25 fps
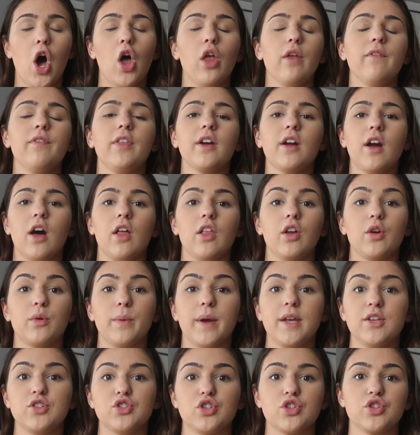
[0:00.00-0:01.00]
All of the
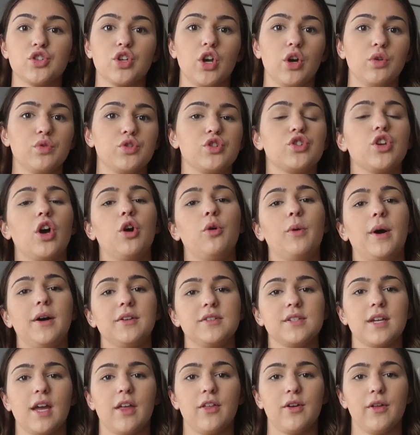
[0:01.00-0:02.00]
colorways just go so well
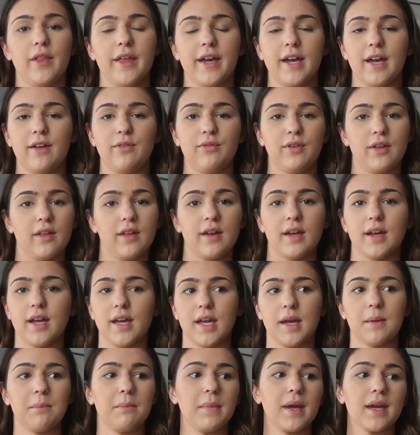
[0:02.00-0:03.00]
together. Like, I feel like I
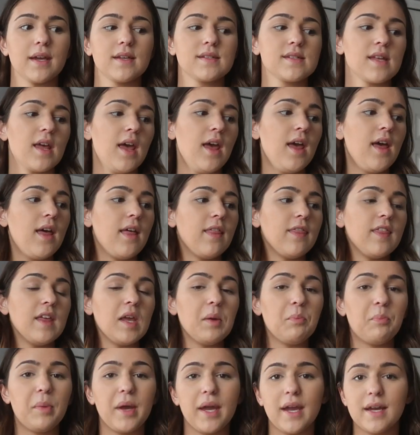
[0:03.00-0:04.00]
can mix
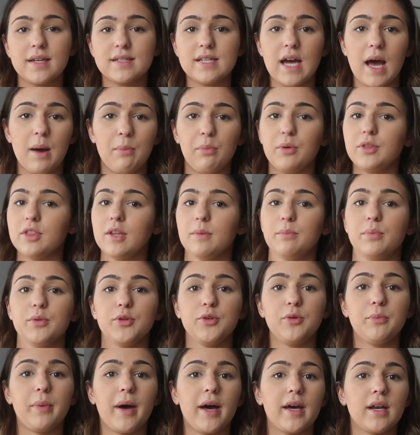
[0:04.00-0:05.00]
the pink top with the
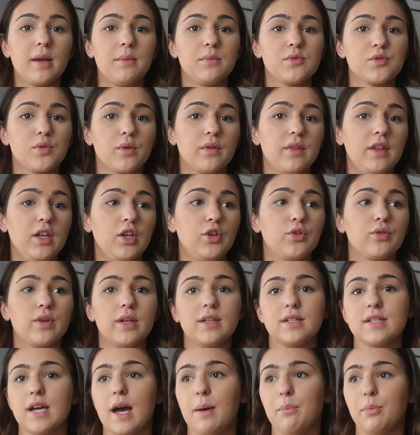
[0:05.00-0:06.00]
blue bottoms or the
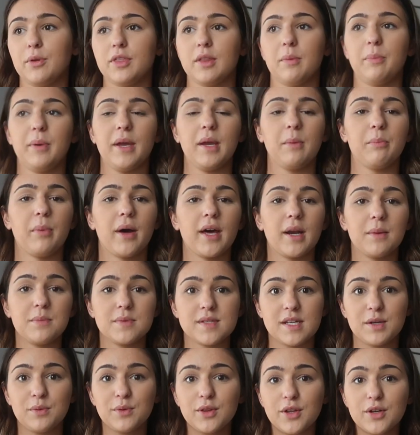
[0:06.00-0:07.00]
green top with the pink
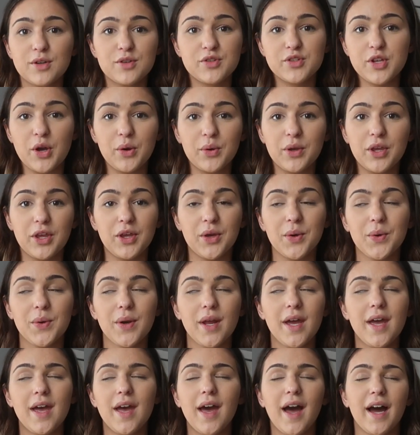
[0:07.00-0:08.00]
bottoms and it would look so cute.
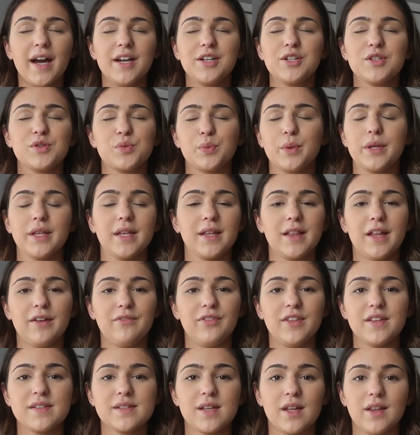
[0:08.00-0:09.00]
I just really
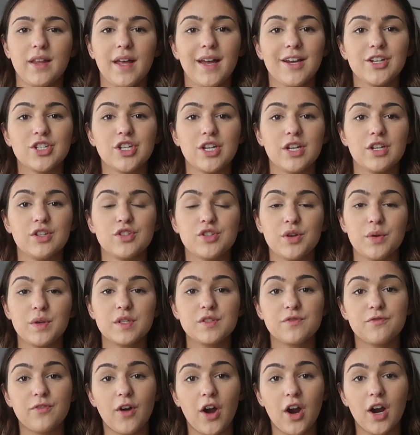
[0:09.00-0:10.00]
love this collection. So
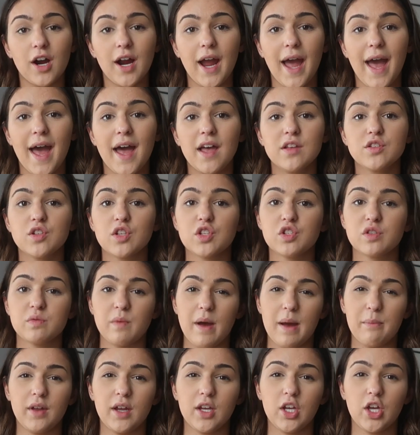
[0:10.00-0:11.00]
as far as
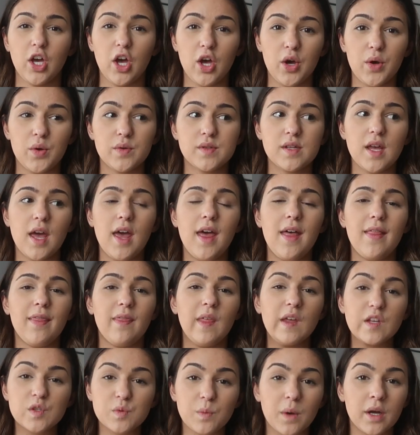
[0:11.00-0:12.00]
sweat goes,
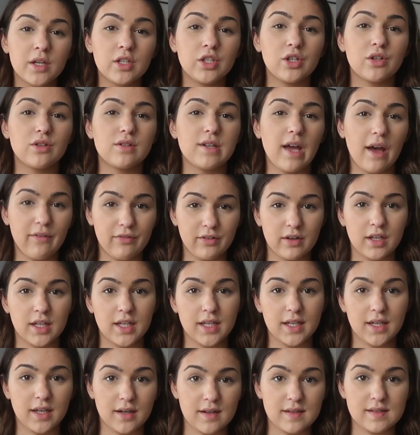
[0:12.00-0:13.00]
this one you're
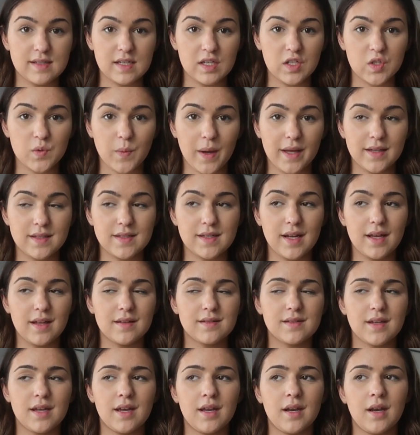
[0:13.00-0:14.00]
definitely gonna see sweat
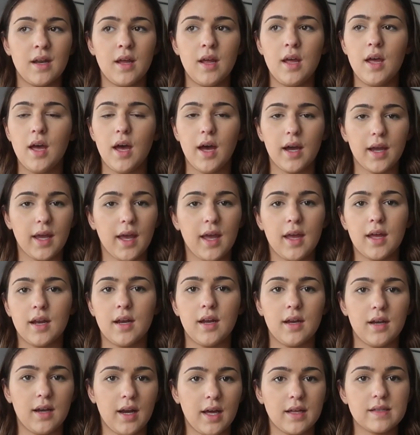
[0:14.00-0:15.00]
stains in.
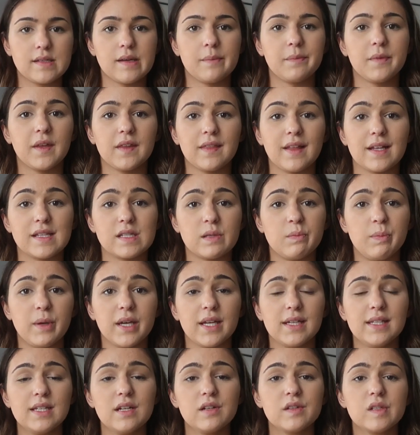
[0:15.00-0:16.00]
Again, not something that's a
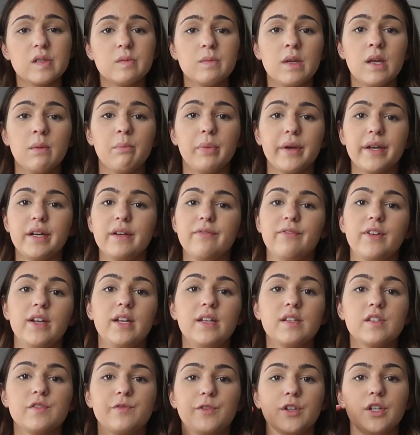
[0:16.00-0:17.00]
big deal to me, but if it
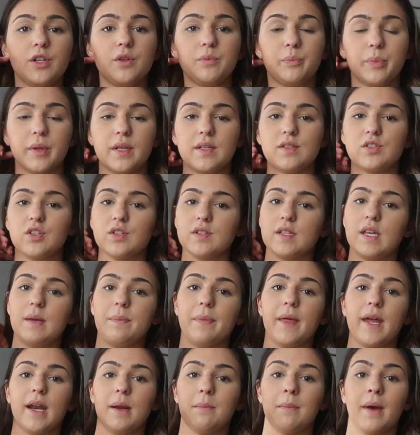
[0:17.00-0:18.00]
is for you, please just
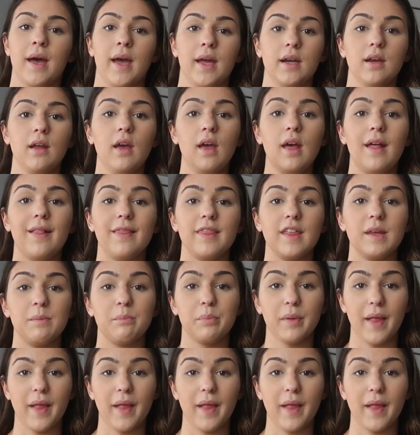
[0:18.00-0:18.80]
keep that in mind. The